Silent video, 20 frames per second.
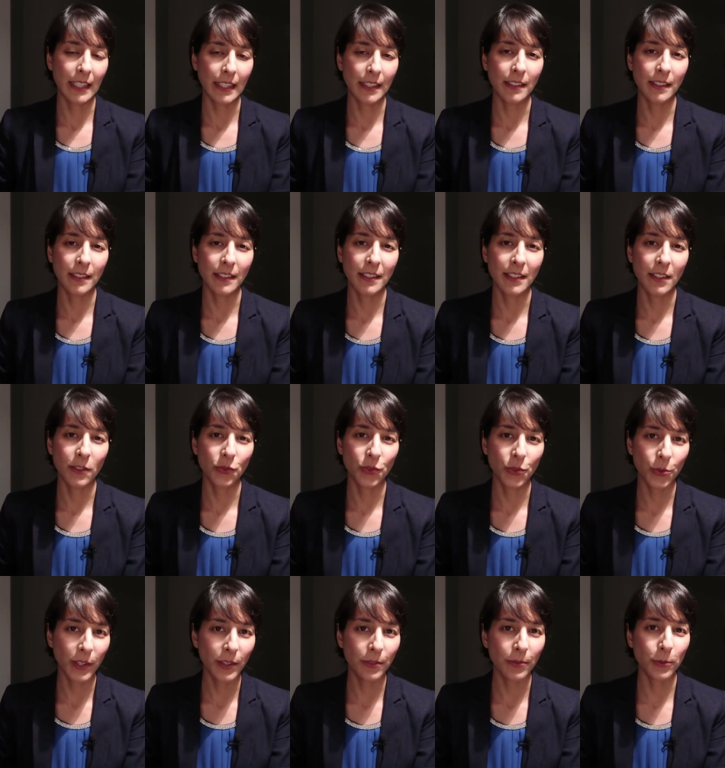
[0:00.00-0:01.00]
is
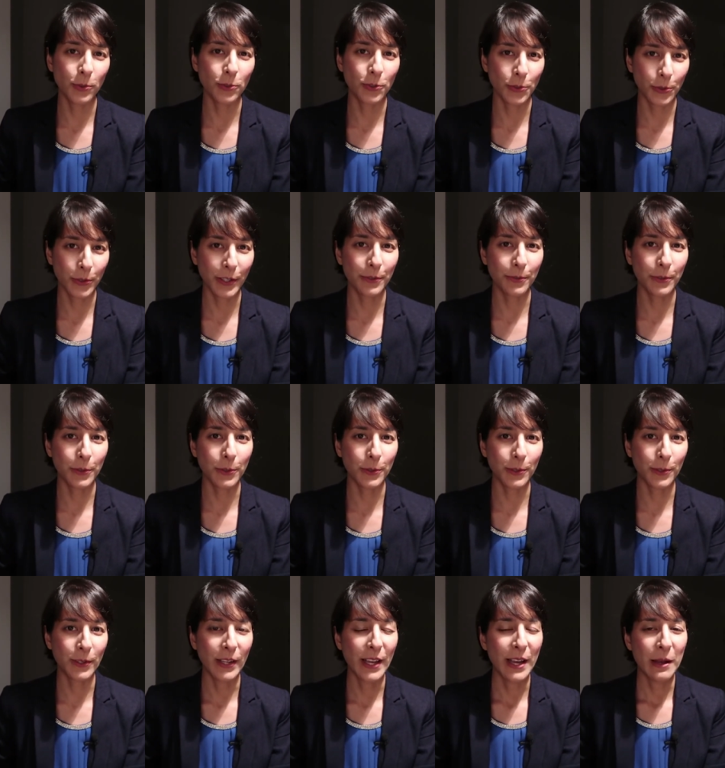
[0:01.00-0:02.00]
Joyful,
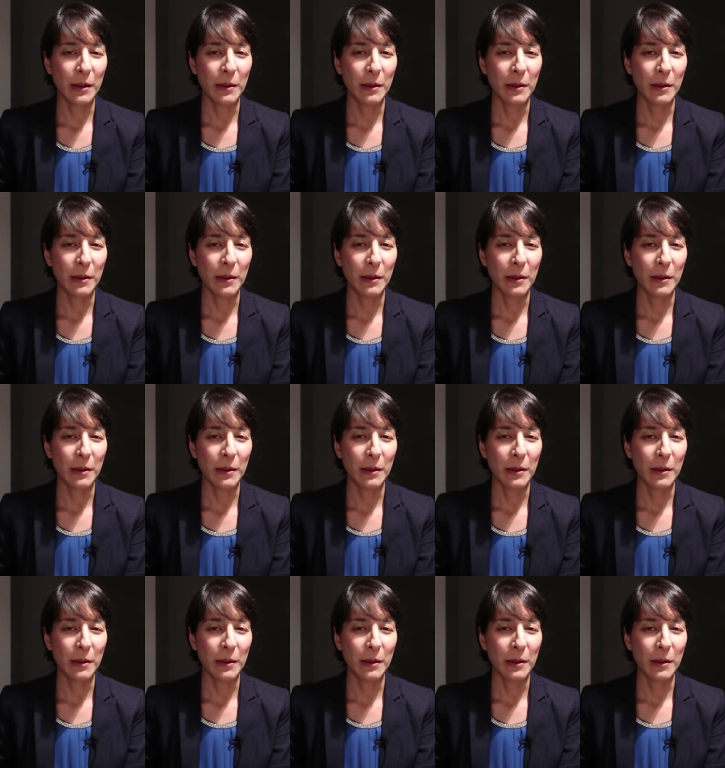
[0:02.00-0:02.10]
Joyful